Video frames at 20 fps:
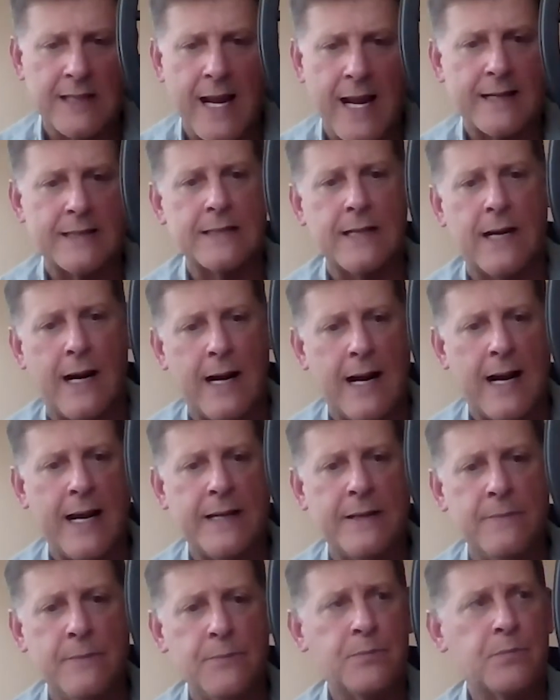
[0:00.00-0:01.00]
like to
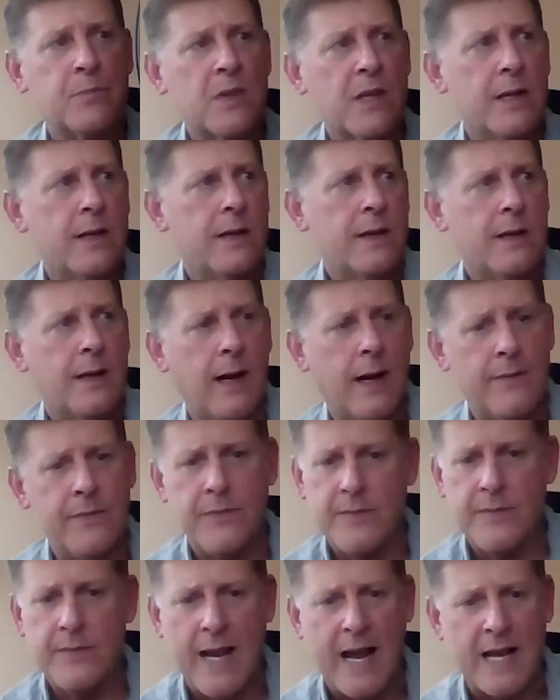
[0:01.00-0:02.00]
hide,
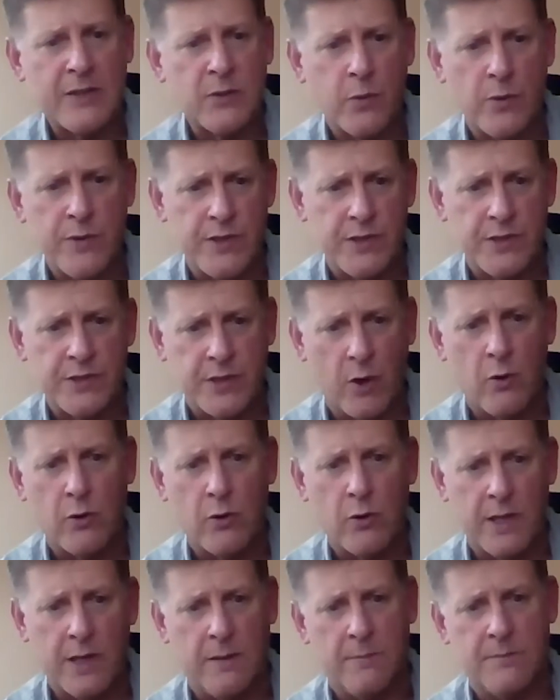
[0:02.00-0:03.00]
that's where this toe
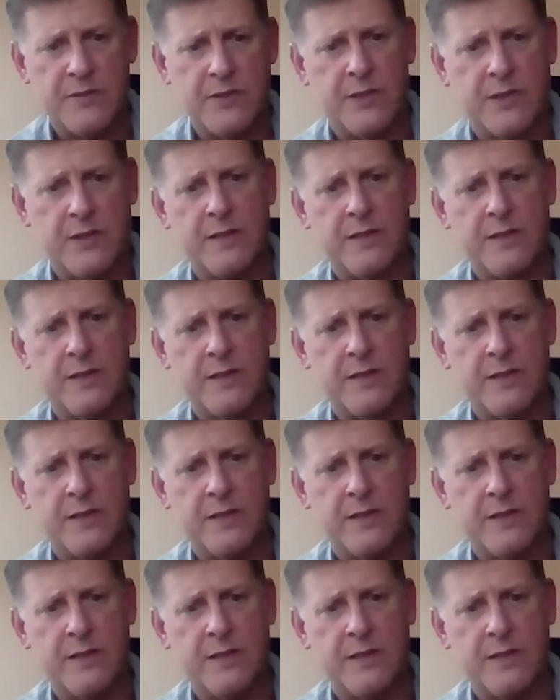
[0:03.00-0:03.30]
comes in.